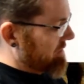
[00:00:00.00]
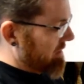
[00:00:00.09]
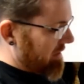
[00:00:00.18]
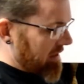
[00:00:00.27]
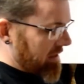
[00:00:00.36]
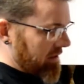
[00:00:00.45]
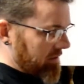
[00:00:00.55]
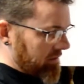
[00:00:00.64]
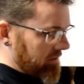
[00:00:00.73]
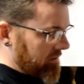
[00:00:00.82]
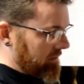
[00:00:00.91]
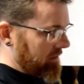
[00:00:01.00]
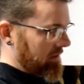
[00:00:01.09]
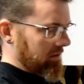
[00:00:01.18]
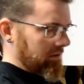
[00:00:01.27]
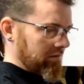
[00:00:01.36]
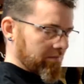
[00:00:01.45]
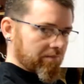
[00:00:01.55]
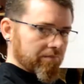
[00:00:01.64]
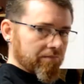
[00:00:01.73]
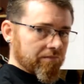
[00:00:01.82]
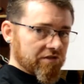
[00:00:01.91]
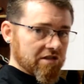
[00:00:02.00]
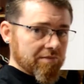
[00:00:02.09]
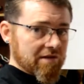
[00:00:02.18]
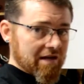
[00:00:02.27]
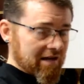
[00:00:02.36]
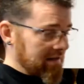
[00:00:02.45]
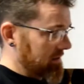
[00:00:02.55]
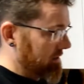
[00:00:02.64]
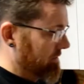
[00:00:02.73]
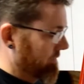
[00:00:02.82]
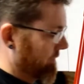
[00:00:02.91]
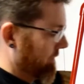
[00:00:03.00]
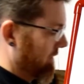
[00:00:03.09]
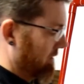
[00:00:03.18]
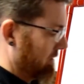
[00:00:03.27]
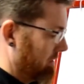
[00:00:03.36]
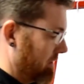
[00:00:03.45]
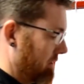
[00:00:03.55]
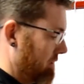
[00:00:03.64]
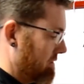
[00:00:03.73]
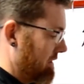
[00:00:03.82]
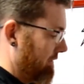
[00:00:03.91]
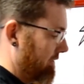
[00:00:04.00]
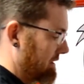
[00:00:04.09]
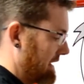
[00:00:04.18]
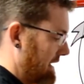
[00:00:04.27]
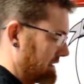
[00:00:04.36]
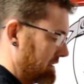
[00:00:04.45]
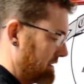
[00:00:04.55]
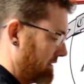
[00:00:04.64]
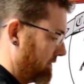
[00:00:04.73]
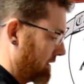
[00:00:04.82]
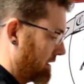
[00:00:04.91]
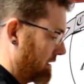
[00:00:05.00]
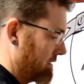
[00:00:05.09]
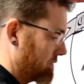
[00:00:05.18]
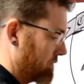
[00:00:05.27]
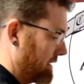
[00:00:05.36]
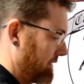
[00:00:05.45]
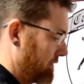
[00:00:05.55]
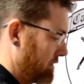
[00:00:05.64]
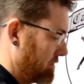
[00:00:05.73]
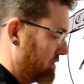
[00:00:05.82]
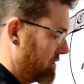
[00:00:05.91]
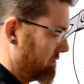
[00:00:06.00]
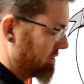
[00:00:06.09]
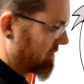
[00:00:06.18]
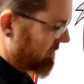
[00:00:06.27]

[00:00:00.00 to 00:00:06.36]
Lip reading: in there, the other zip ties. You can use different sizes, different colors, whatever you choose.